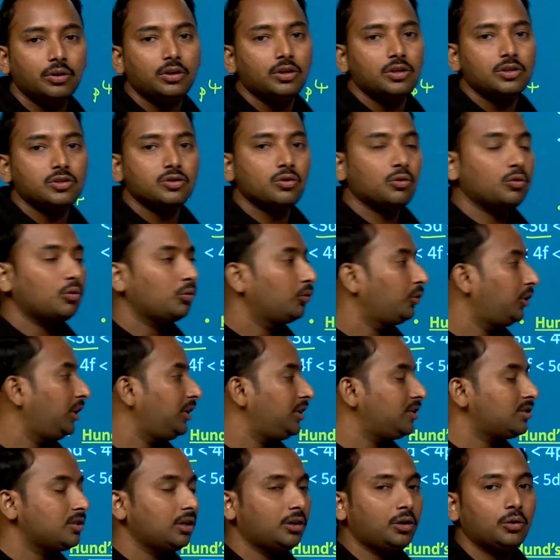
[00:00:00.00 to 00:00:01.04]
So this is
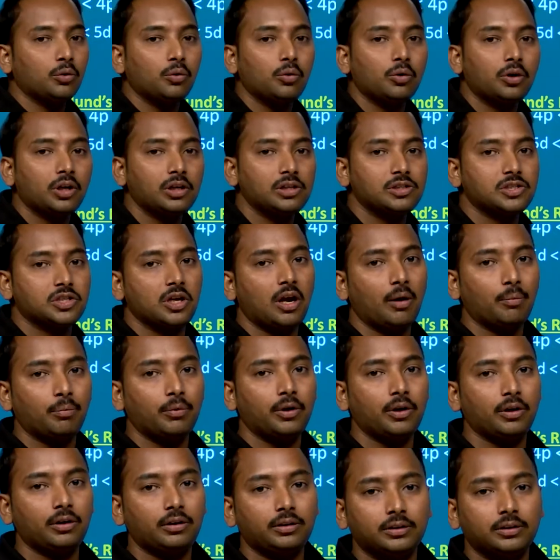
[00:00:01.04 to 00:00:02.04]
the total chapter.